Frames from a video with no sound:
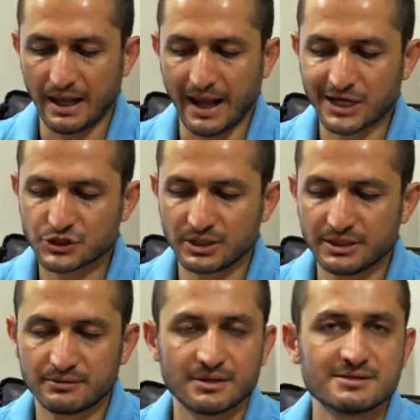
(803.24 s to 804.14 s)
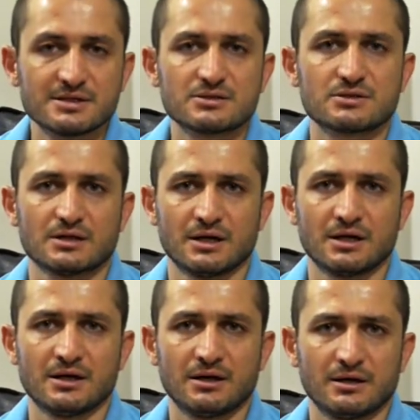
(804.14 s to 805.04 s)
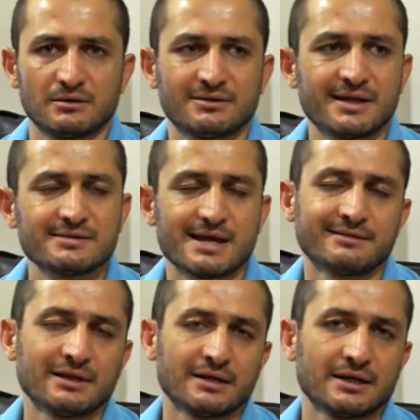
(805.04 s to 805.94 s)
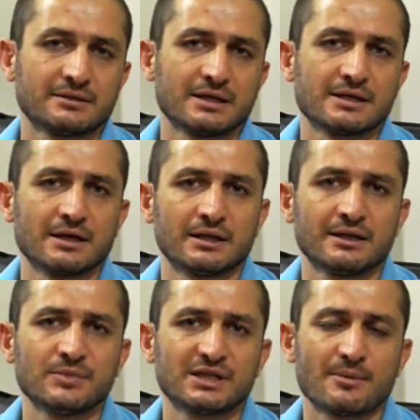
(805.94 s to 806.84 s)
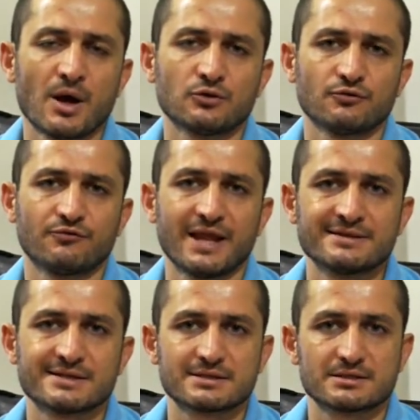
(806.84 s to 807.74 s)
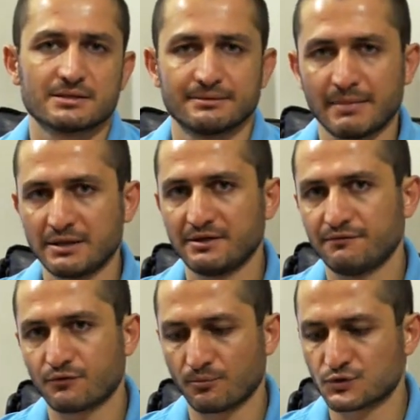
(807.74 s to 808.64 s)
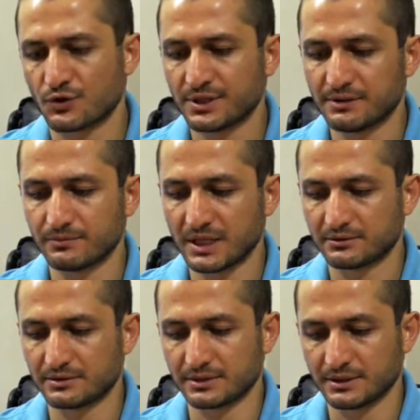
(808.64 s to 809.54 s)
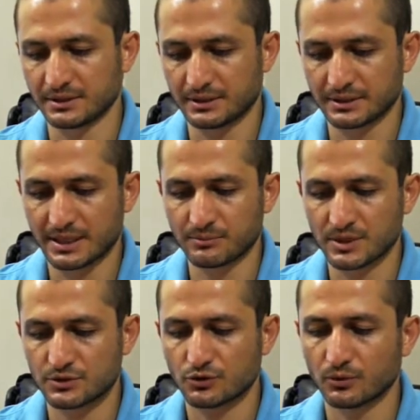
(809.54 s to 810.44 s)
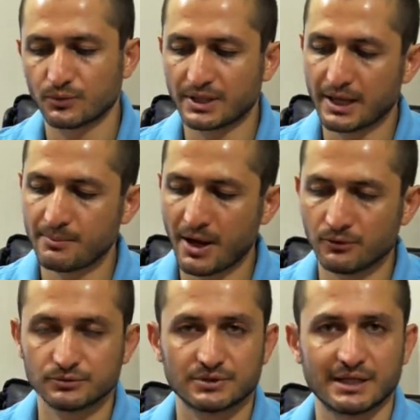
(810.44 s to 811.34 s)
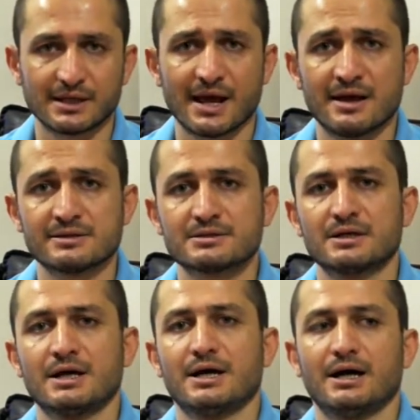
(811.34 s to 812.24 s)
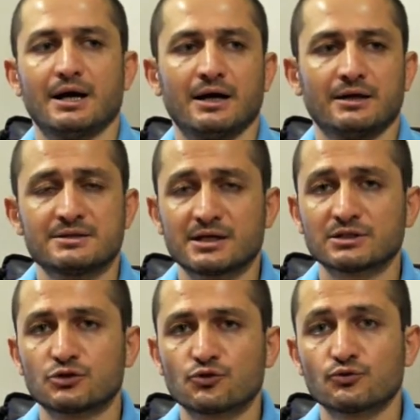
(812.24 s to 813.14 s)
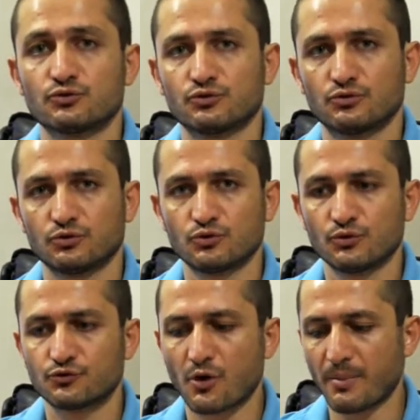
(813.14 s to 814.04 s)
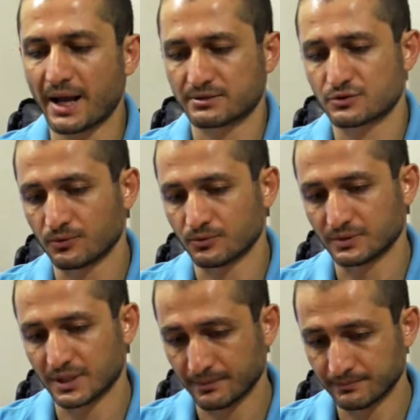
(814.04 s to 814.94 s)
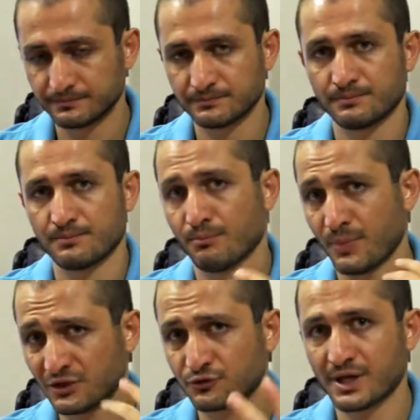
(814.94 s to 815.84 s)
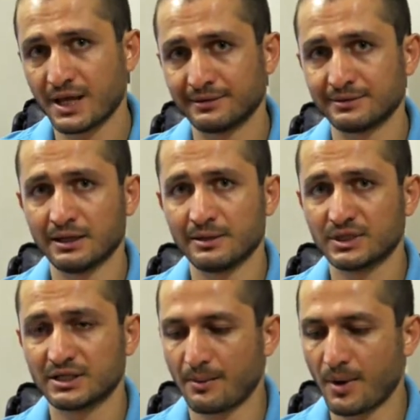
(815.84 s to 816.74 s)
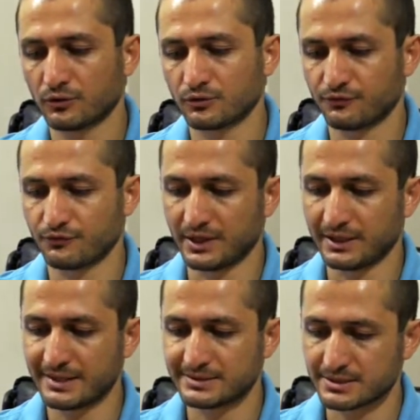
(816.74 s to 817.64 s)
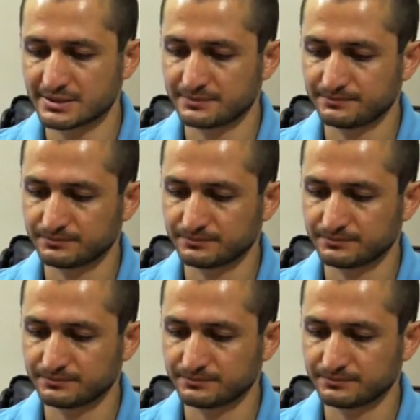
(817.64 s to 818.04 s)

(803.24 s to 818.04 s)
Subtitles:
Actually, this is this and the limited amount of lenses native from Sony that can be installed with the E-mount that it has. These are the two drawbacks. So the battery and the limited amount of lenses.